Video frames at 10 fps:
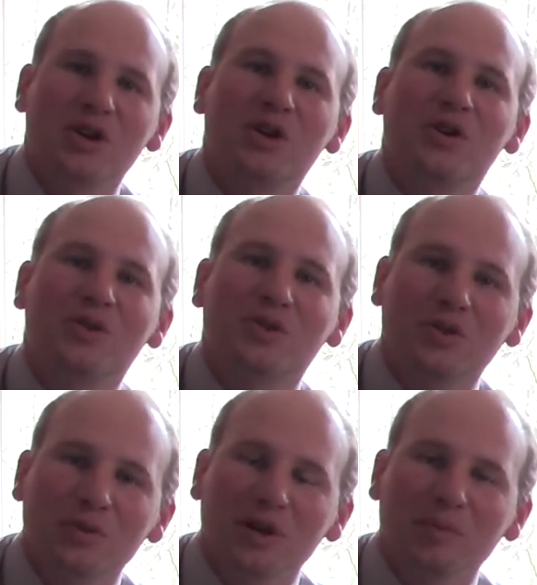who
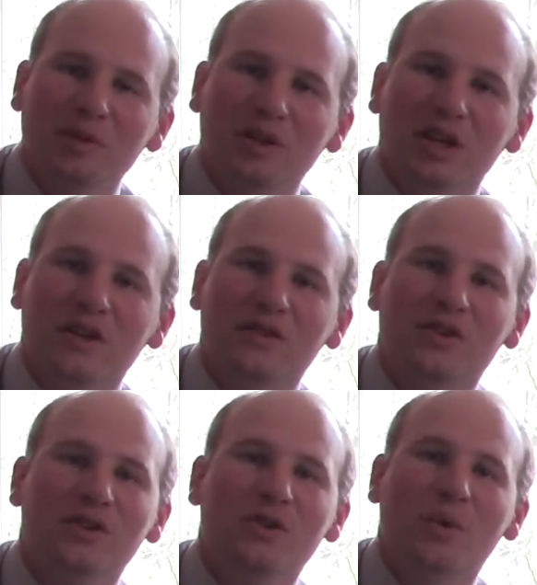knew what he
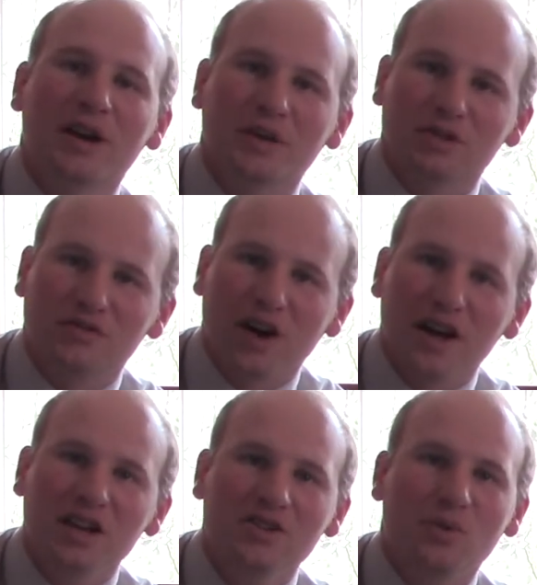believed, knew what he was
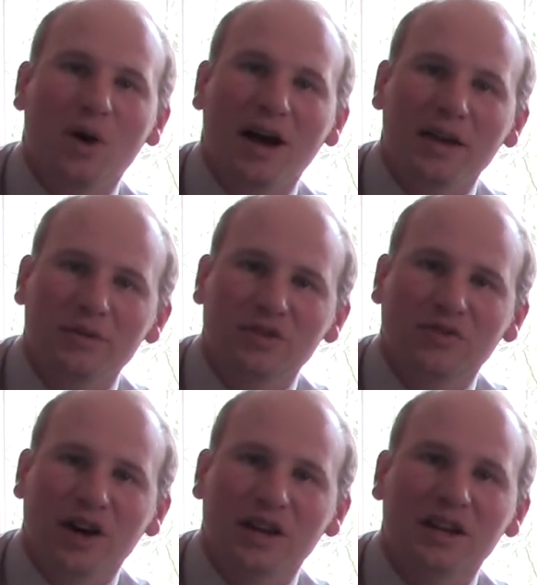fighting, knew why he was fighting,